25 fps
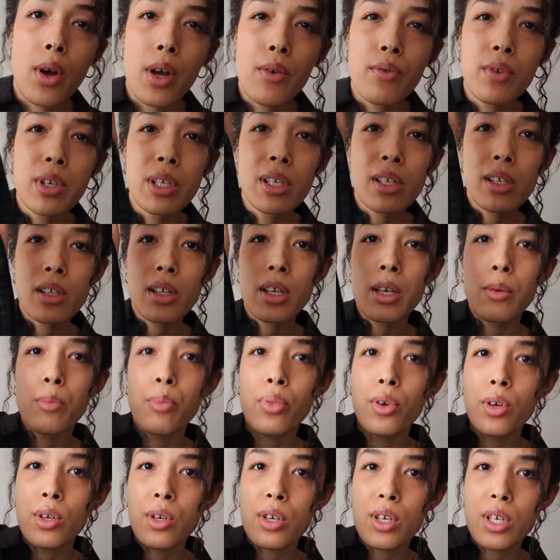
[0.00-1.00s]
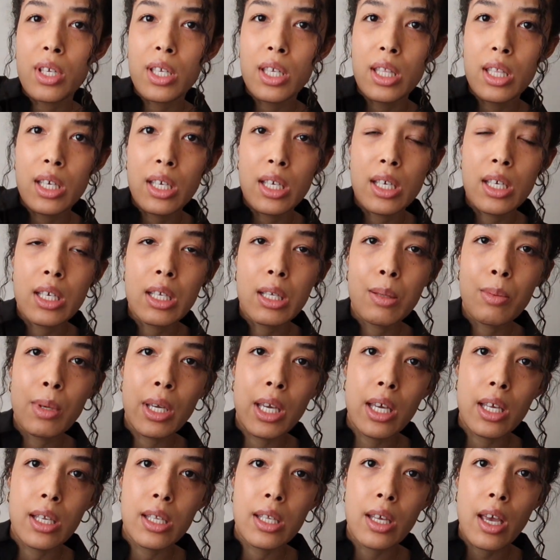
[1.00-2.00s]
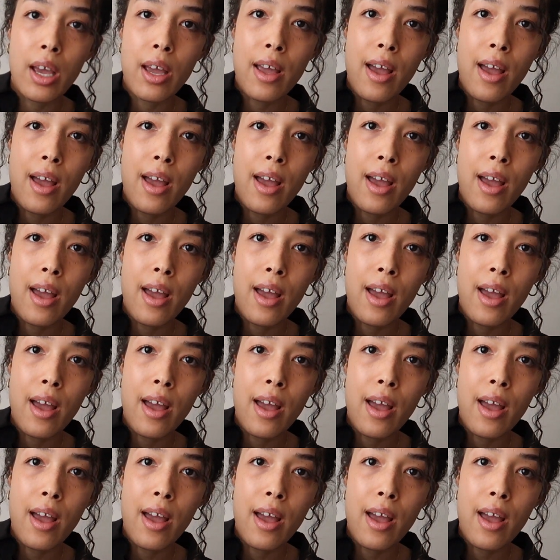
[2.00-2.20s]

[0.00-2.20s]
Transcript: I recently purchased these because I